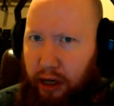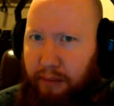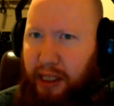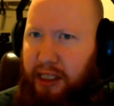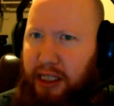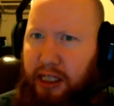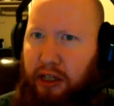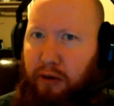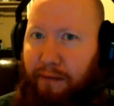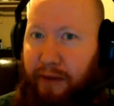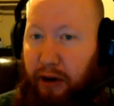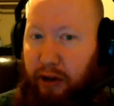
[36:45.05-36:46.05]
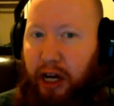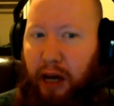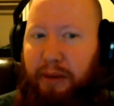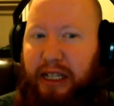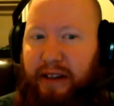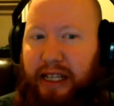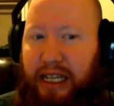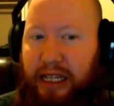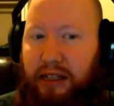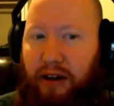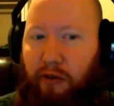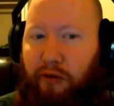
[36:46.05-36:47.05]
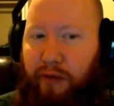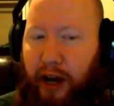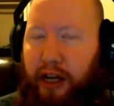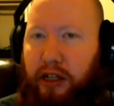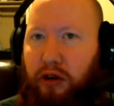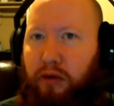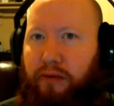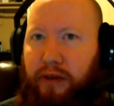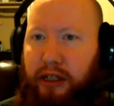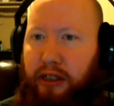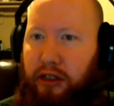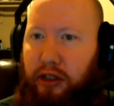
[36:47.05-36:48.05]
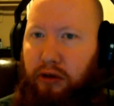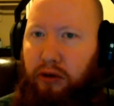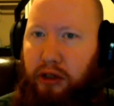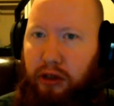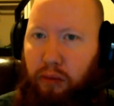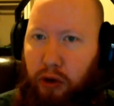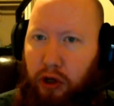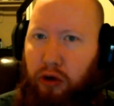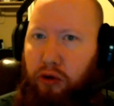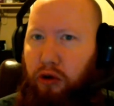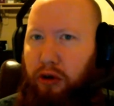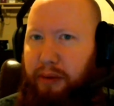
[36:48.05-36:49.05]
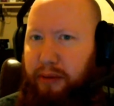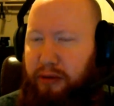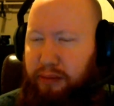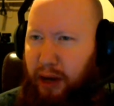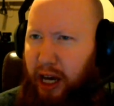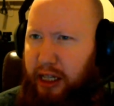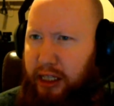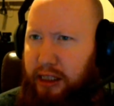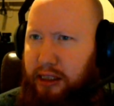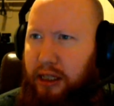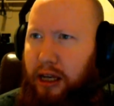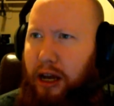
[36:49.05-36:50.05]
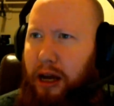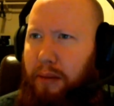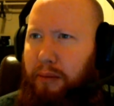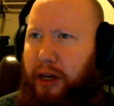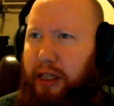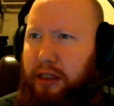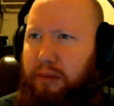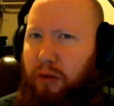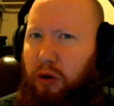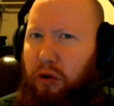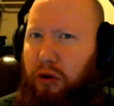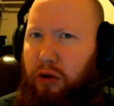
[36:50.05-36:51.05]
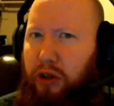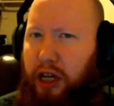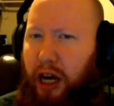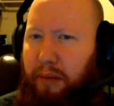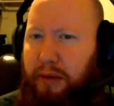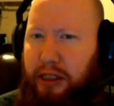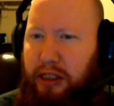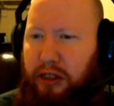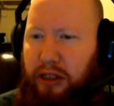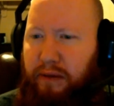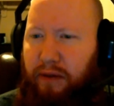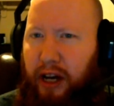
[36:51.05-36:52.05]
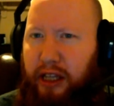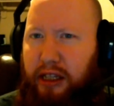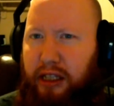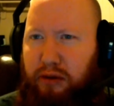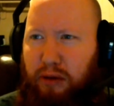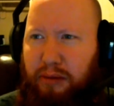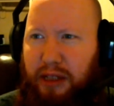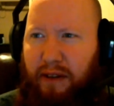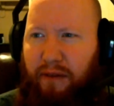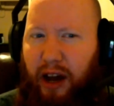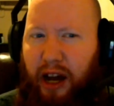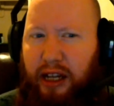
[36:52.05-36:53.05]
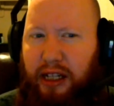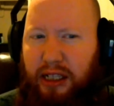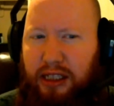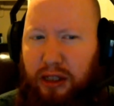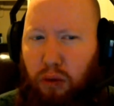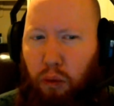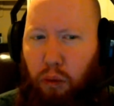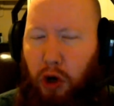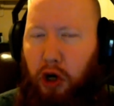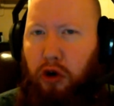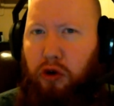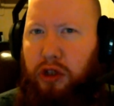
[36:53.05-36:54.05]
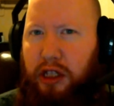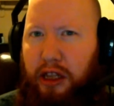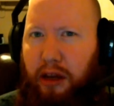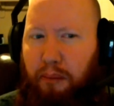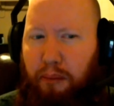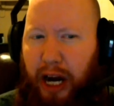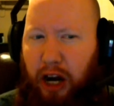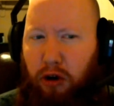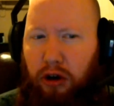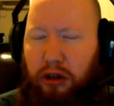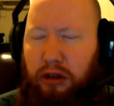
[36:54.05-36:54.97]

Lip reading: I'm not saying they're very common to get or find via in the world or on people's bodies, but it's more or common to find these weapons I find at least in the world than the barrel.